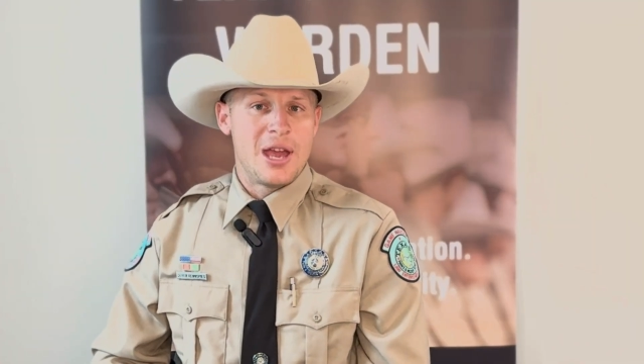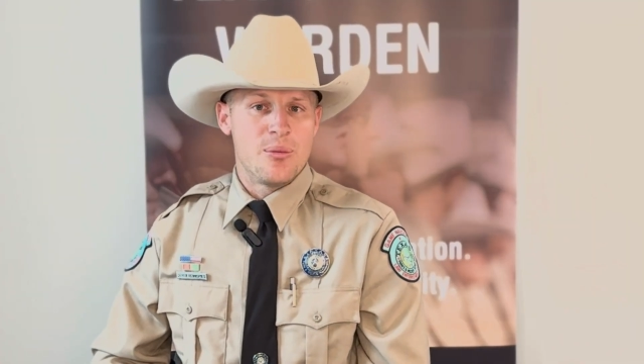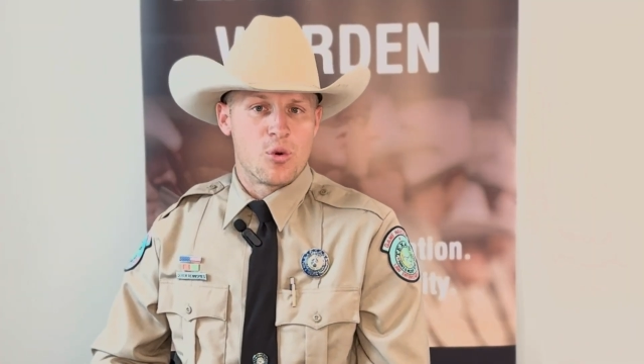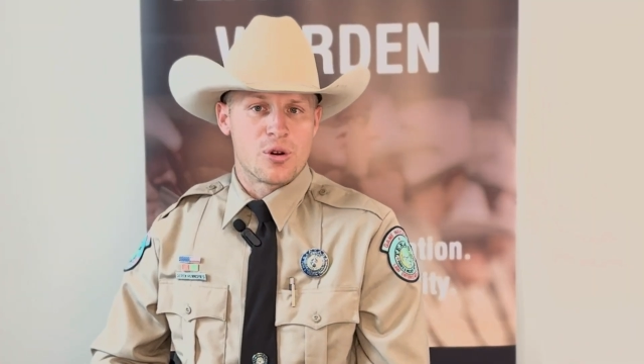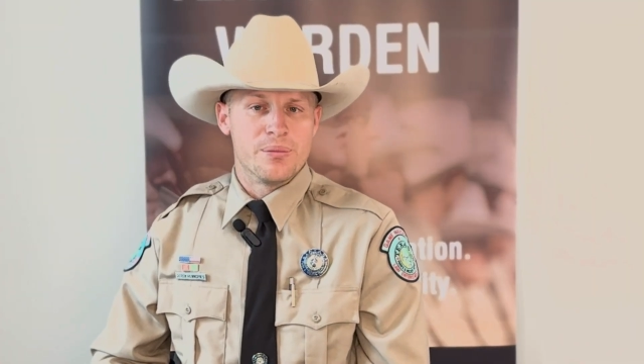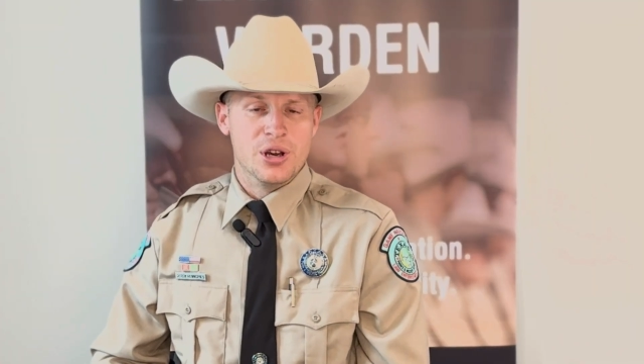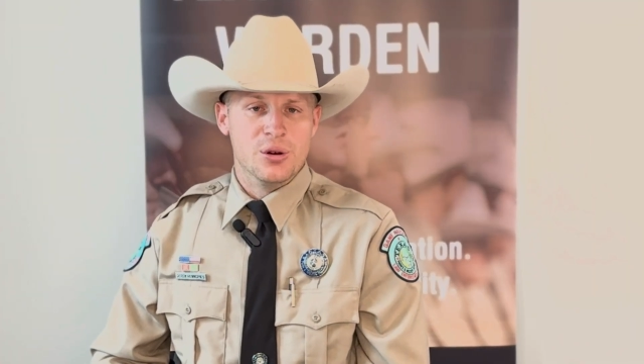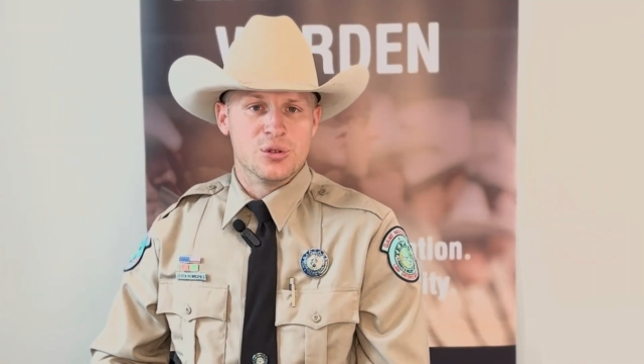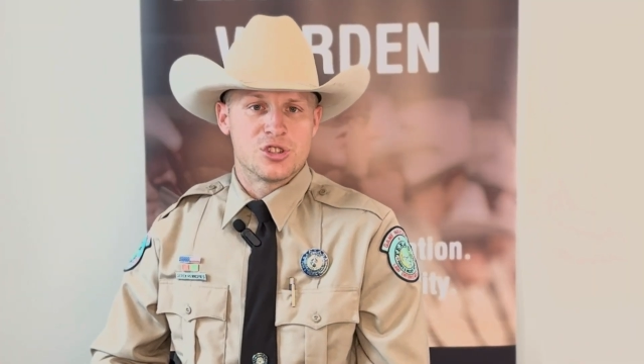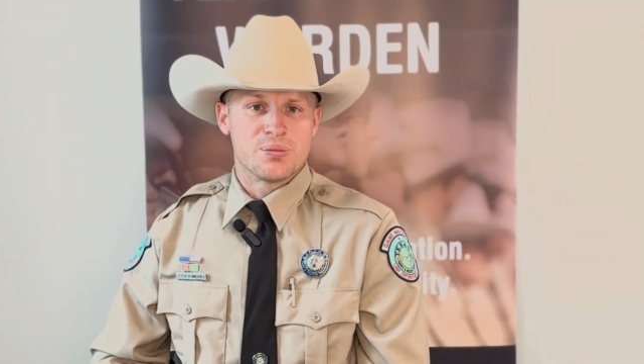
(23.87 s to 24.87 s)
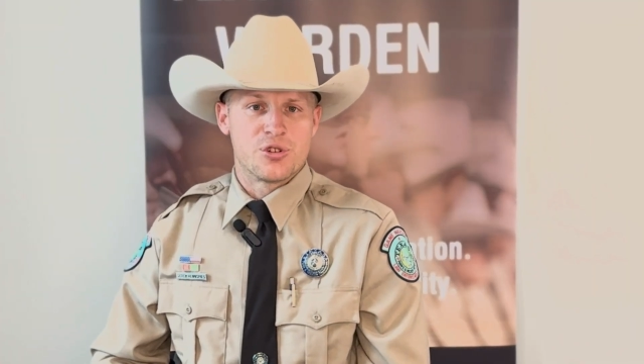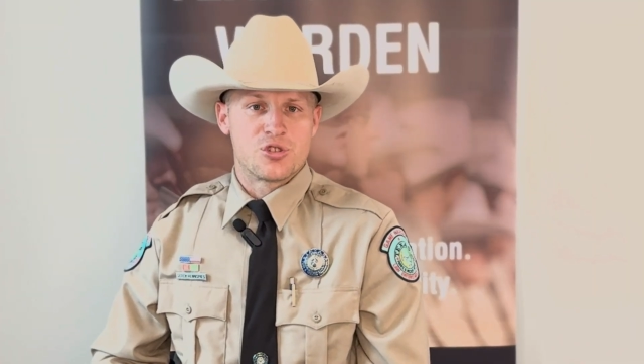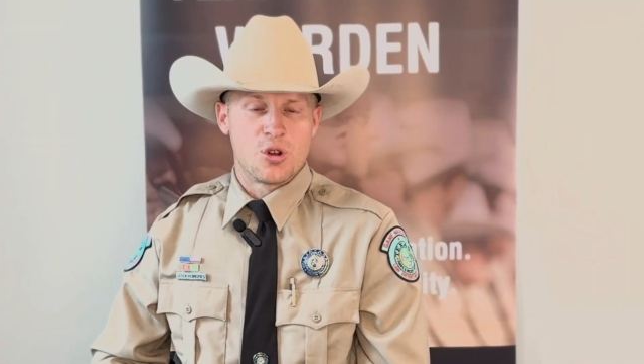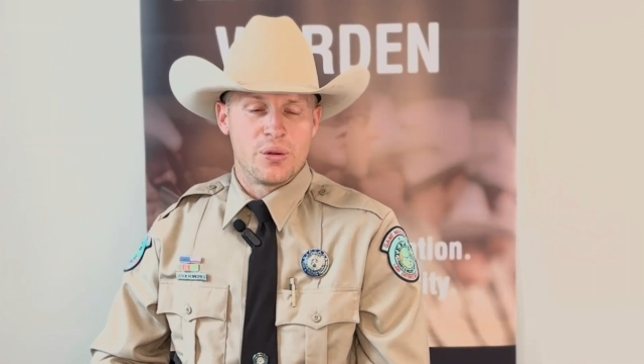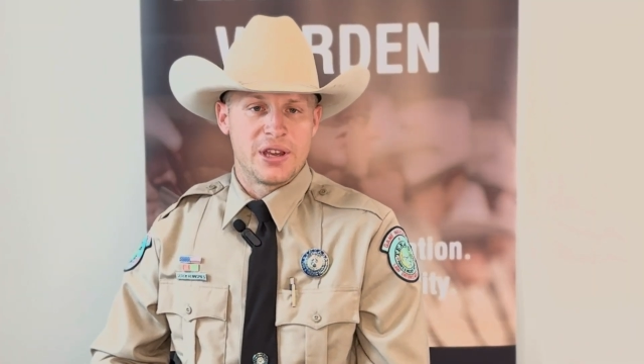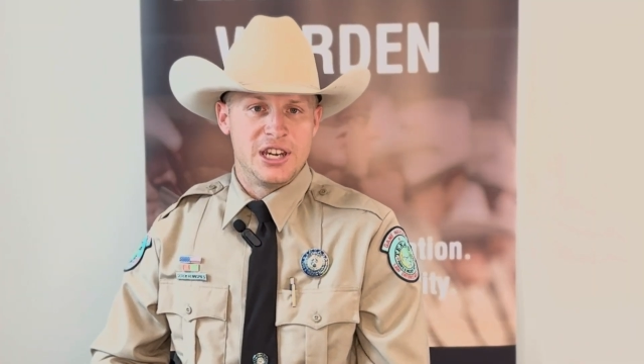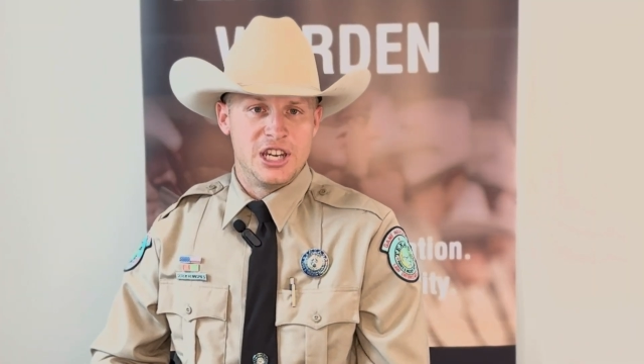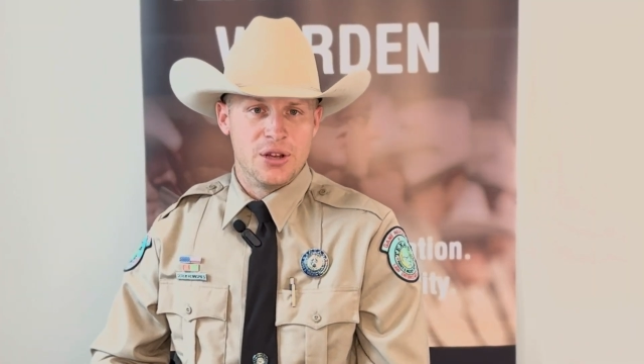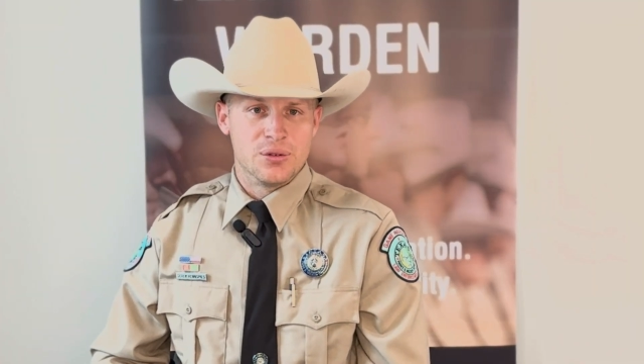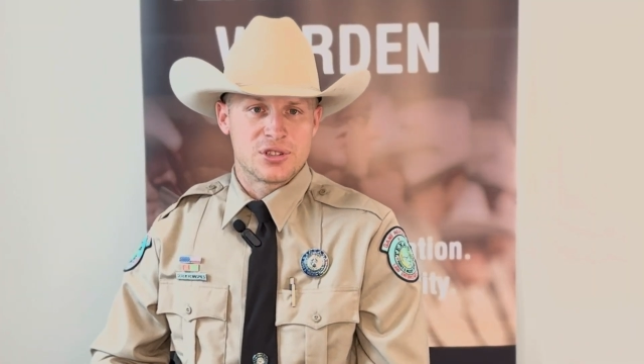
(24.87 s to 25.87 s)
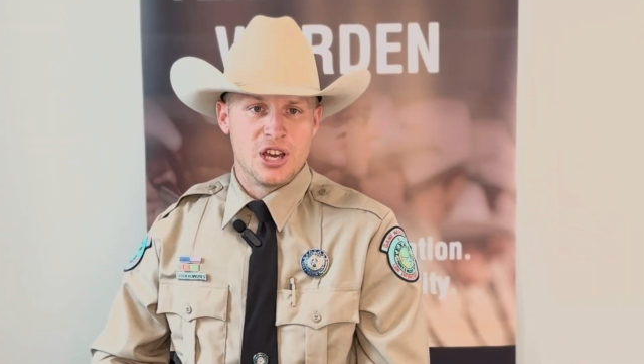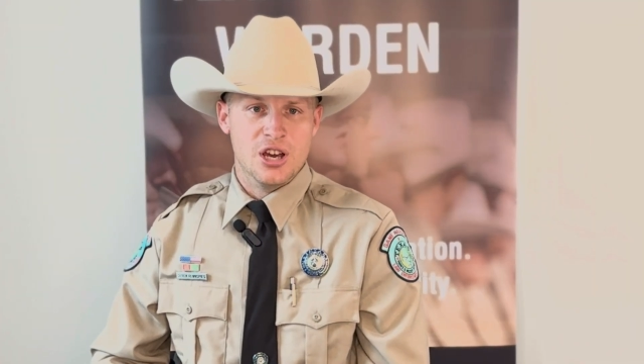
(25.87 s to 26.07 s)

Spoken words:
game warden boats patrolling in Devil's